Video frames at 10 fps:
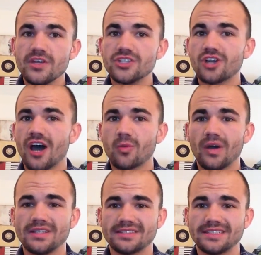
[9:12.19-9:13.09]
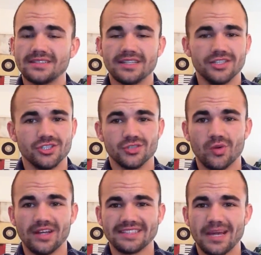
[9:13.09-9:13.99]
John Wesley is just
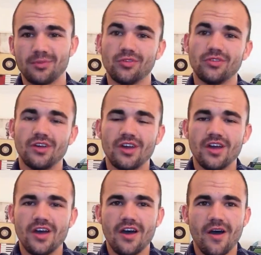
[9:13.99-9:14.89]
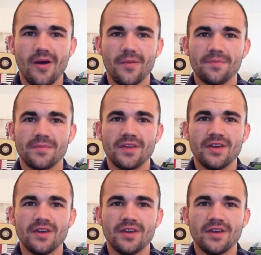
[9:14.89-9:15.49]
one example um,